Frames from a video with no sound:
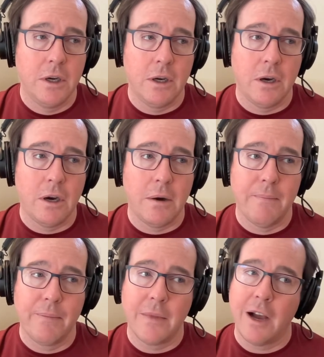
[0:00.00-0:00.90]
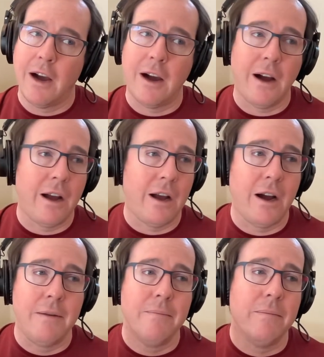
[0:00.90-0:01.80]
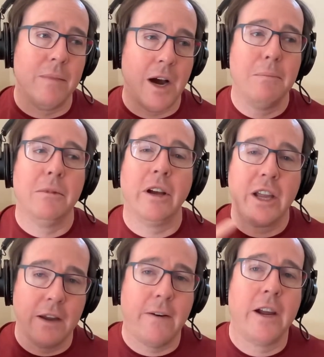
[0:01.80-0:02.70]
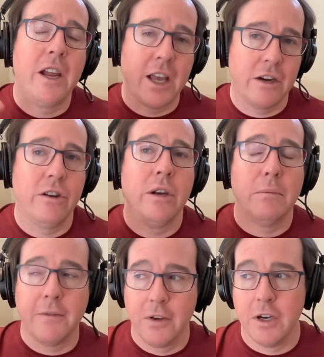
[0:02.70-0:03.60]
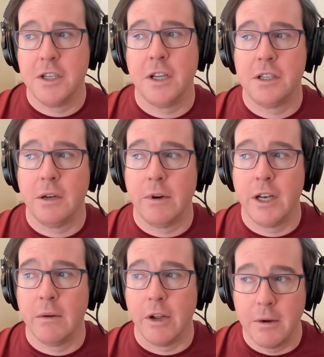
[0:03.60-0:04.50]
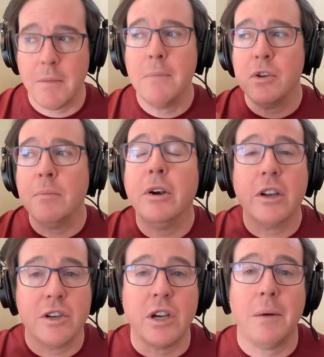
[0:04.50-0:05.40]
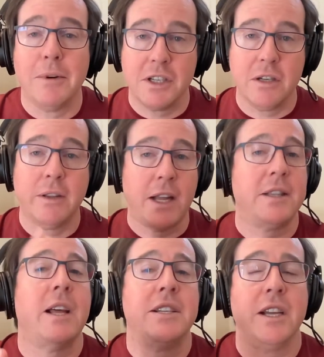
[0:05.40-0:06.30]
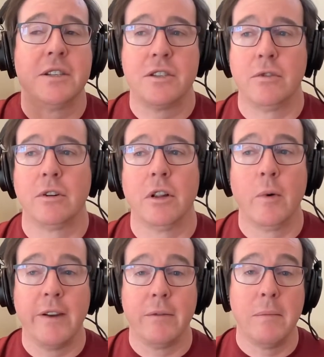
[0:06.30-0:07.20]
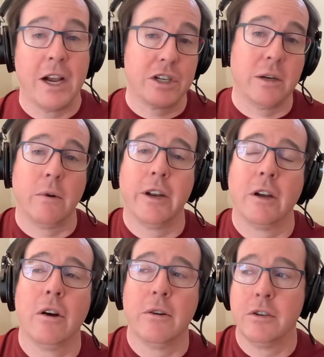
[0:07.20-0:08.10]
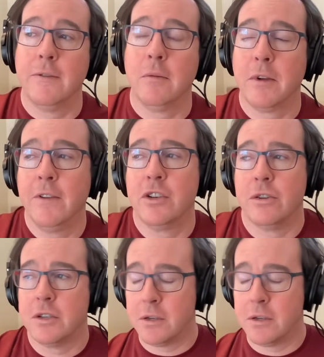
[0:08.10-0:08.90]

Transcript: um, I'm I'm lucky if I can get a good number of unit tests done right now, right? I'm, I'm doing a pretty good job, but still that that takes struggle away from actually writing code and developing features.